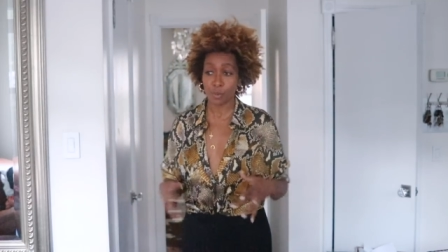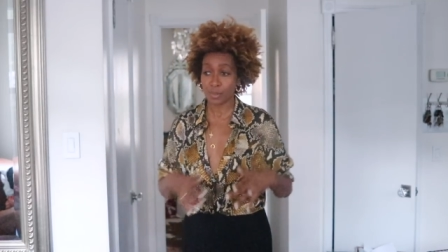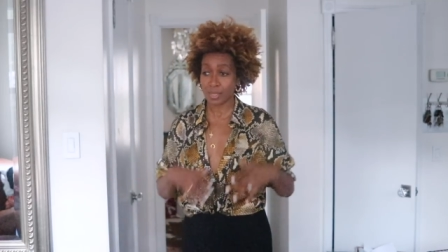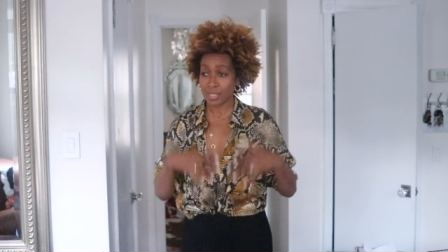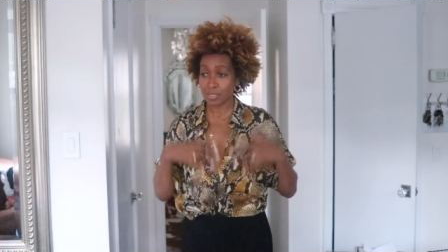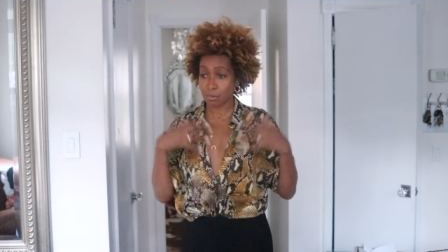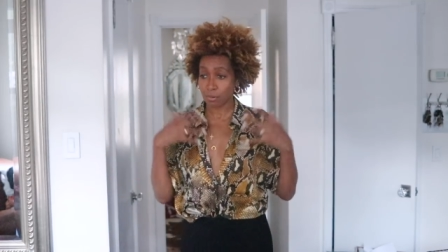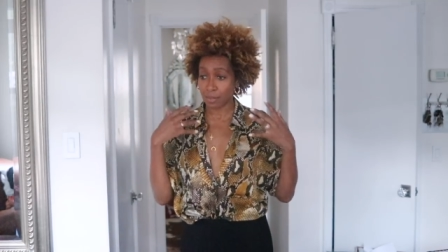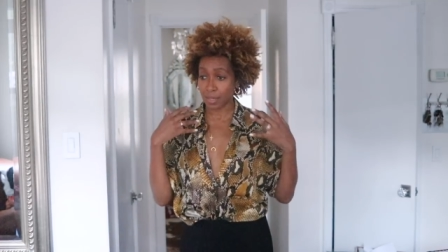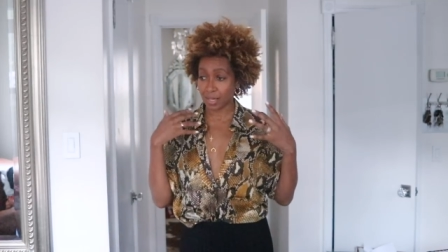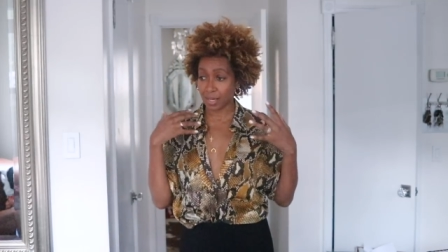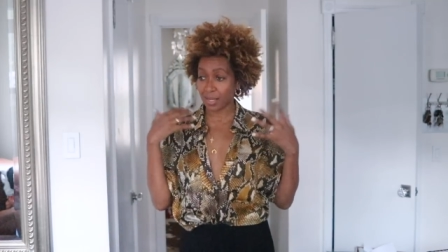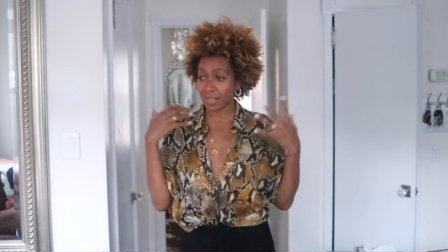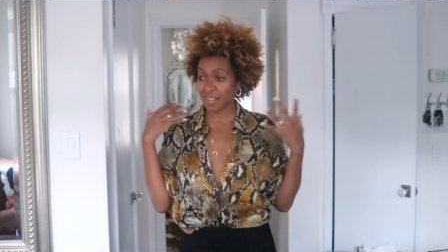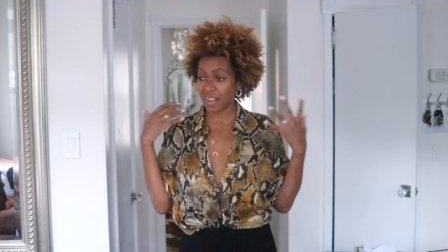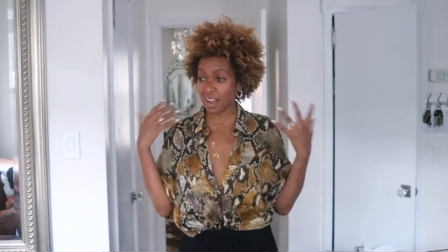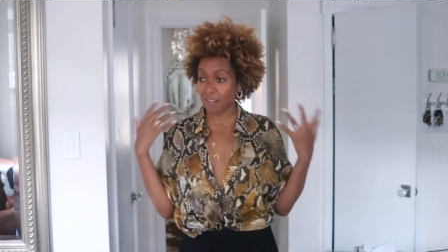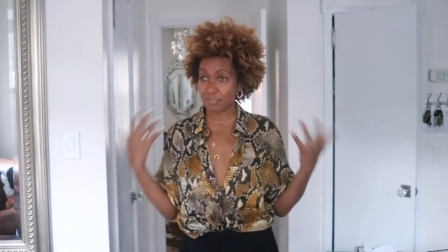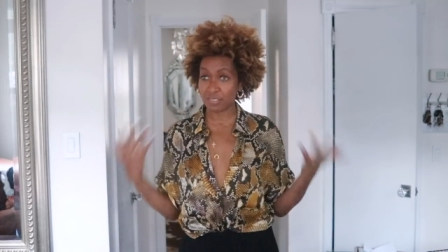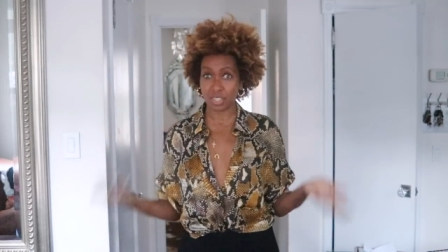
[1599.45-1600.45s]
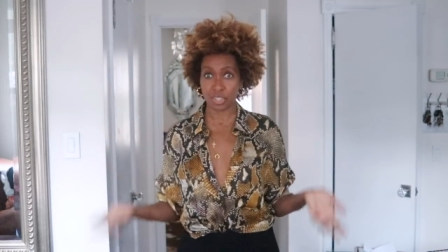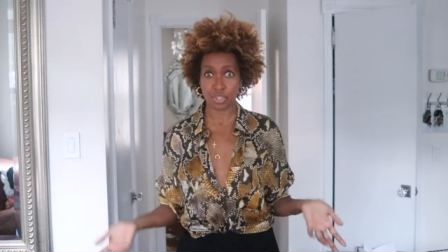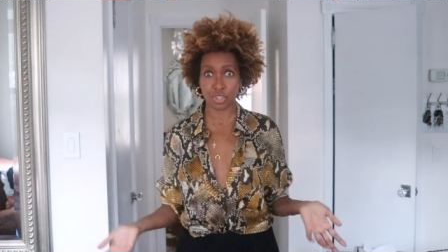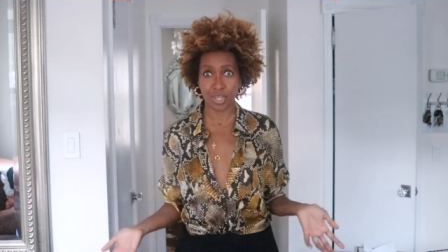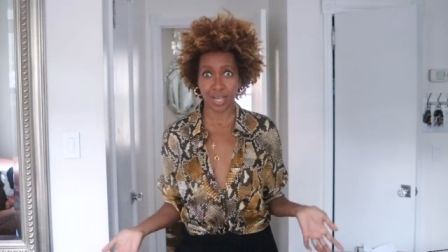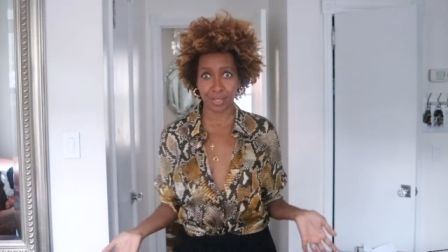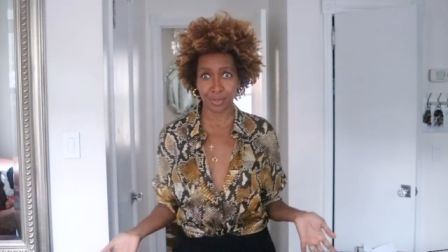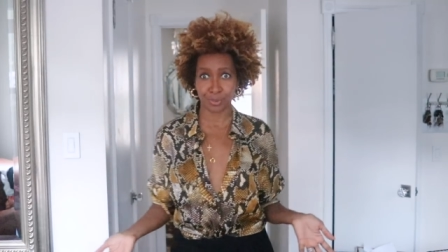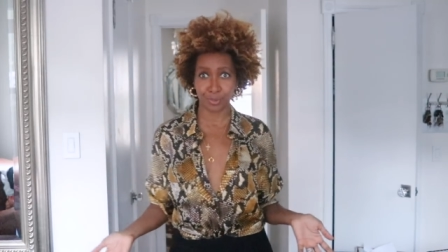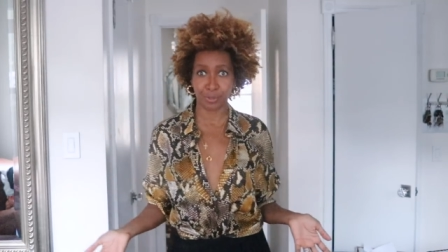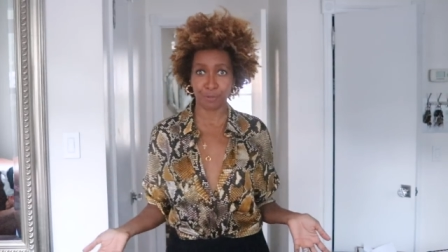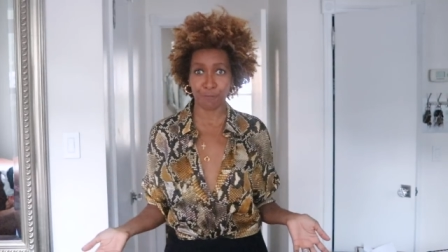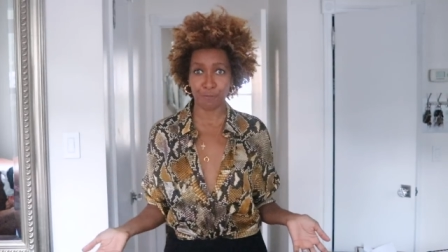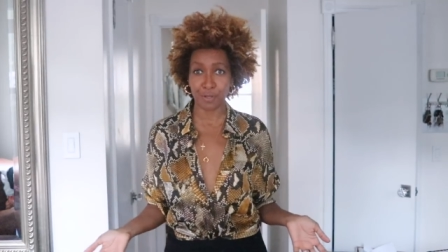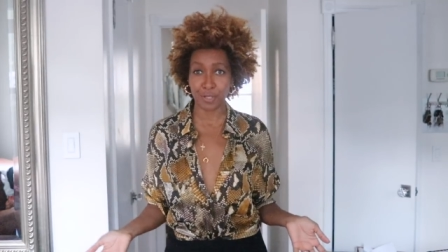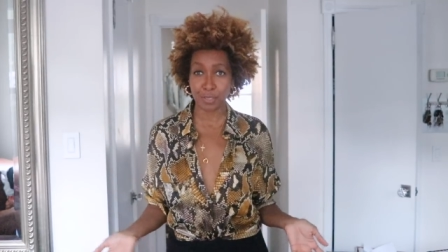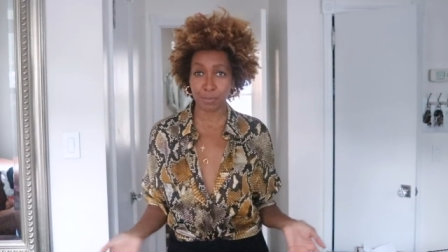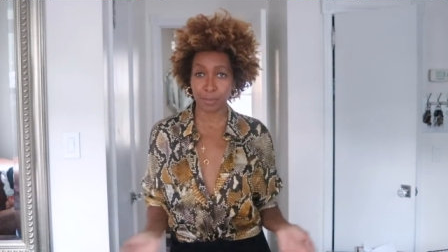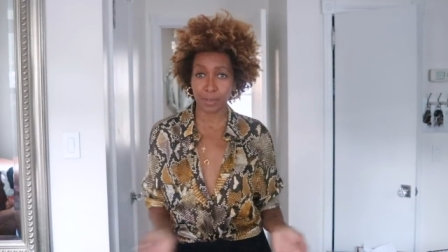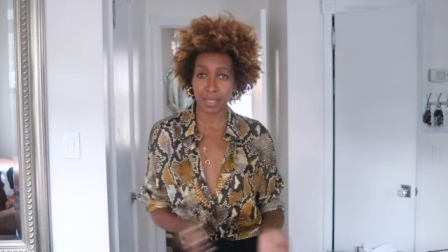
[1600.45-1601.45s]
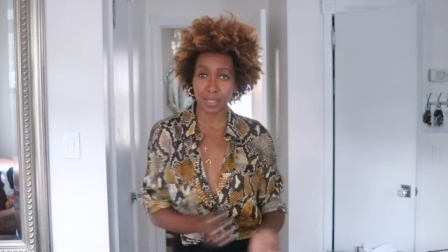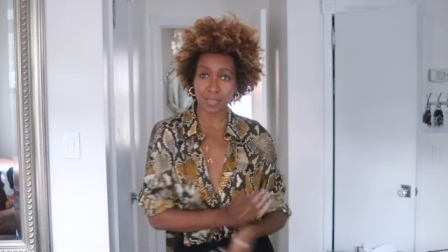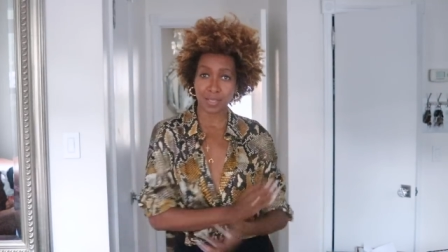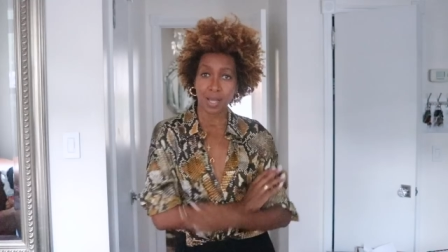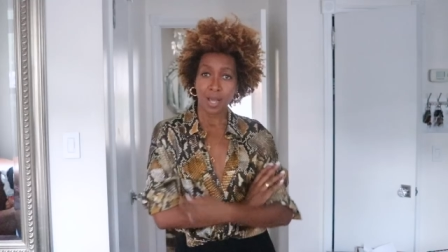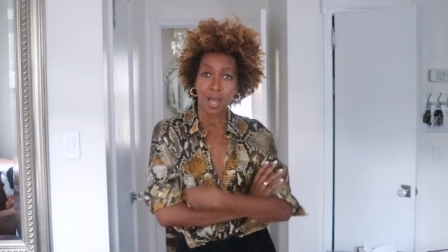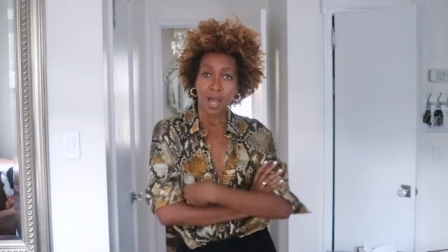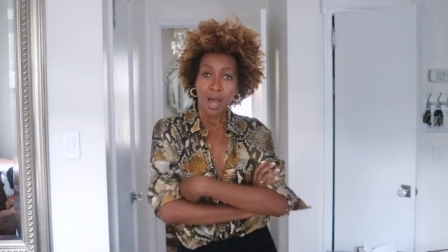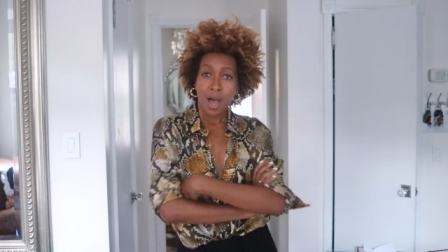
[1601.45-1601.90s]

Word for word: and that's why I kind of have this channel in the first place.